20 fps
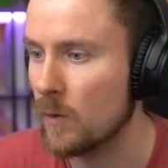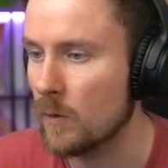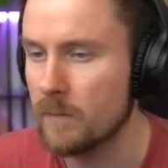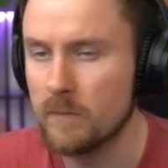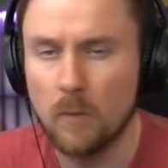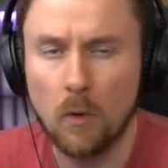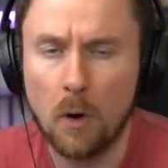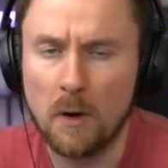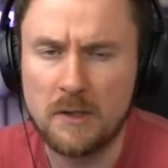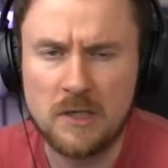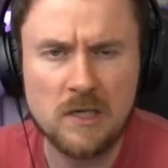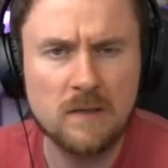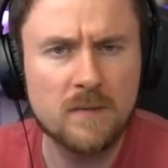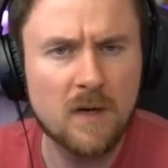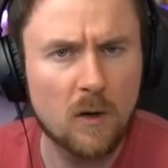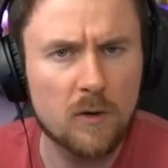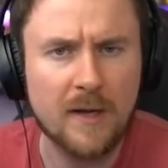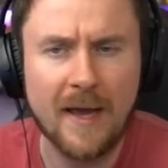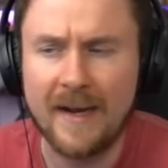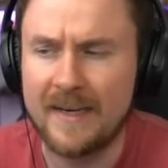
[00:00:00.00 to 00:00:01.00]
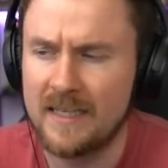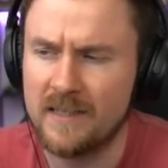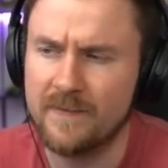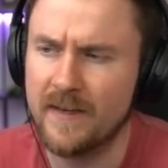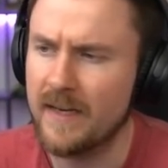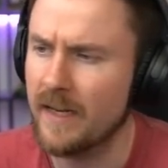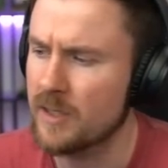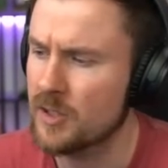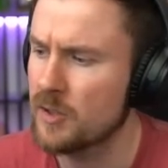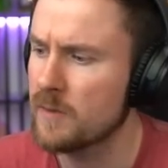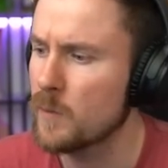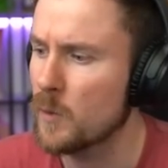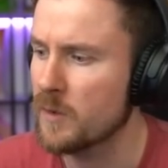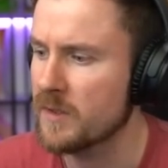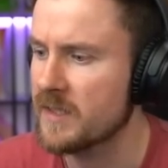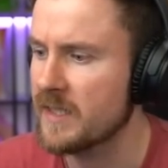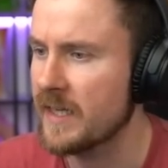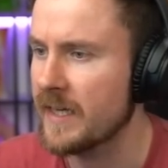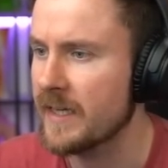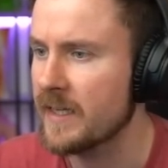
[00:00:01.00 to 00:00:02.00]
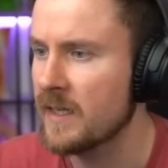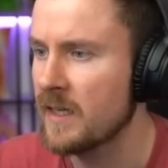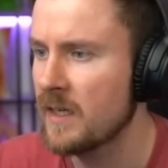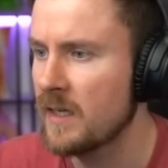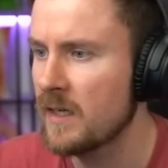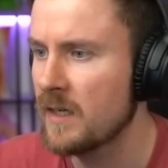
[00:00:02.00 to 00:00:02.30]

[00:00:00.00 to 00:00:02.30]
or mortar mode activated, I should more say.